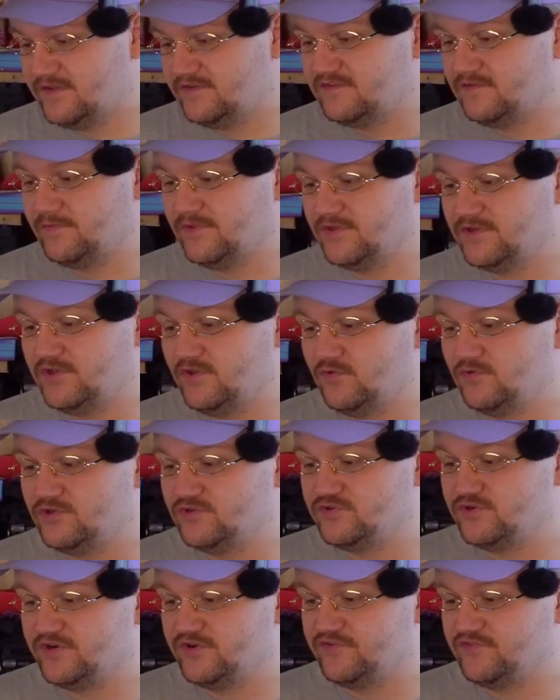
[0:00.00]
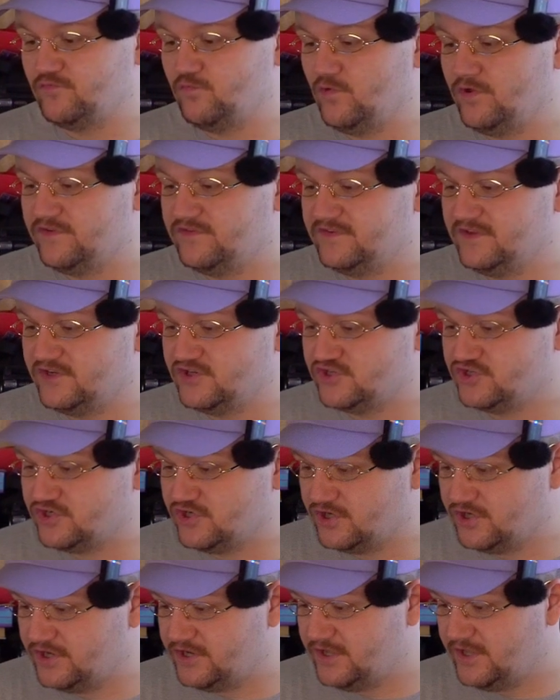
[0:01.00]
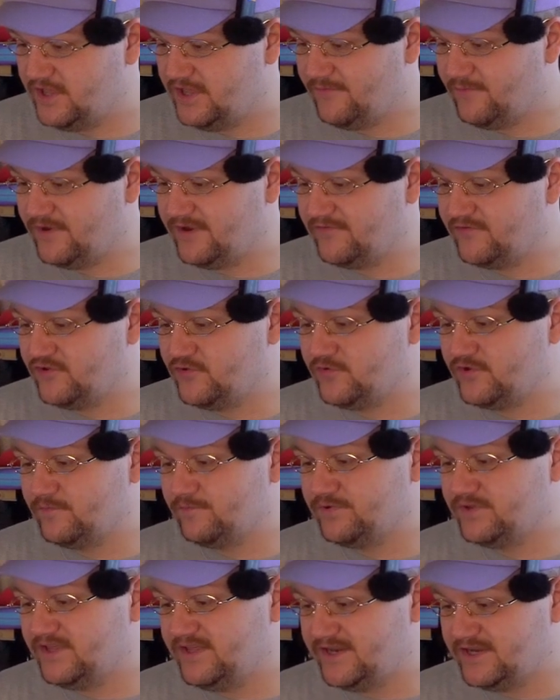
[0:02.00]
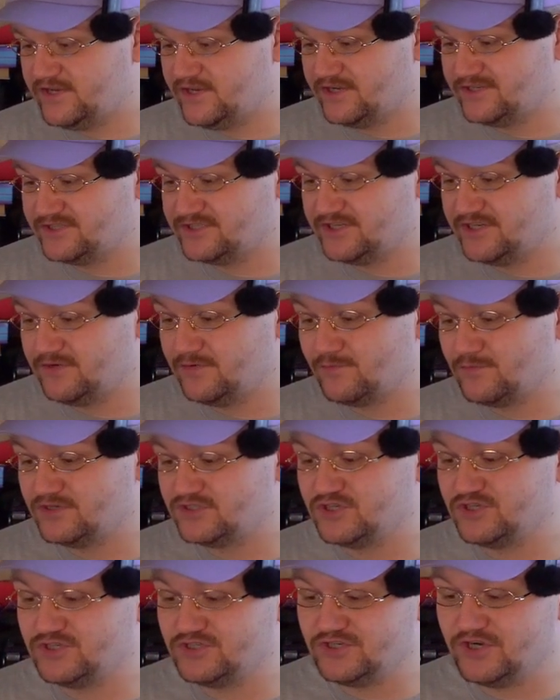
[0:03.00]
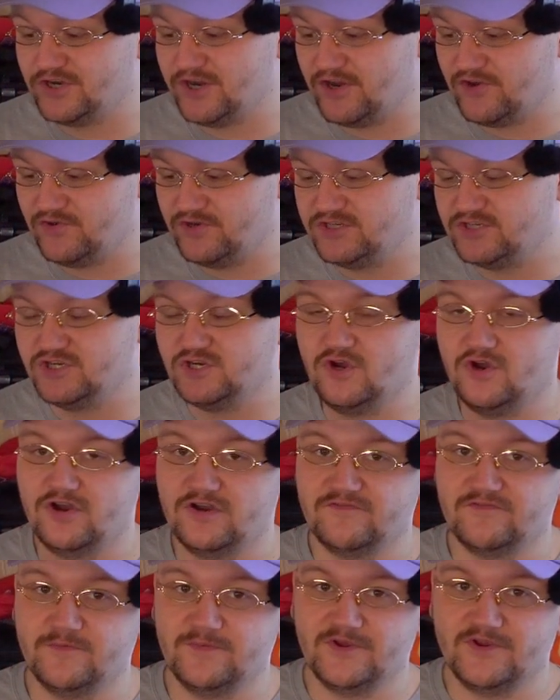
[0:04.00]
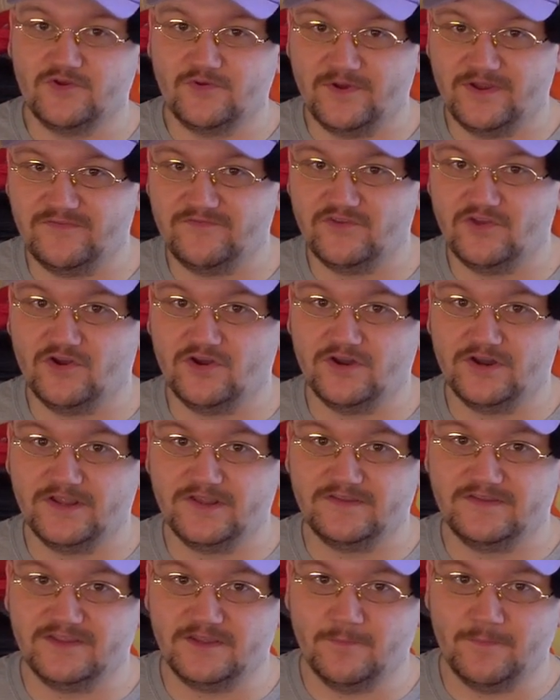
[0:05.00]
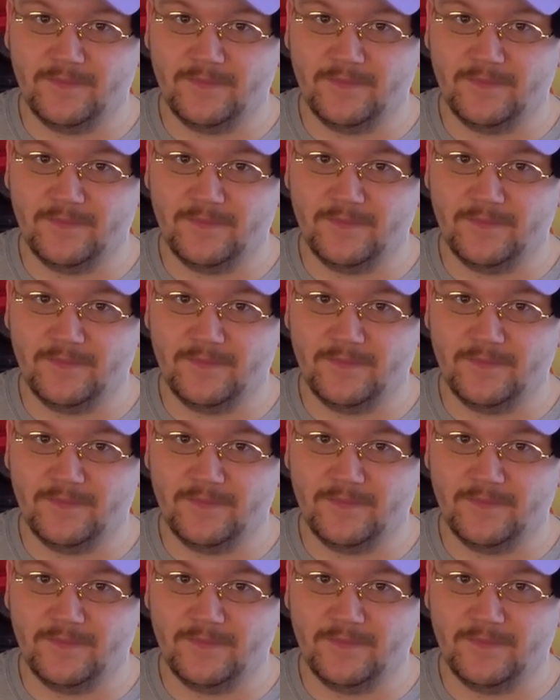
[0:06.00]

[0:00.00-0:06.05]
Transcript: This ability only triggers once each turn, and whenever you complete a dungeon, return target creature card from your graveyard to the